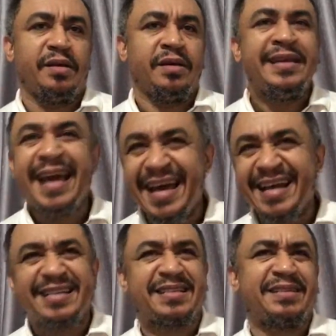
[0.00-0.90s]

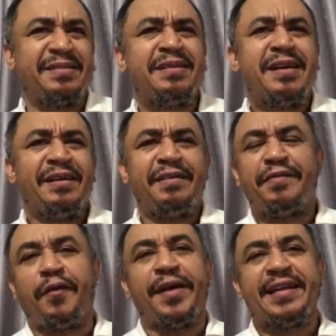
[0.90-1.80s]
Yes. For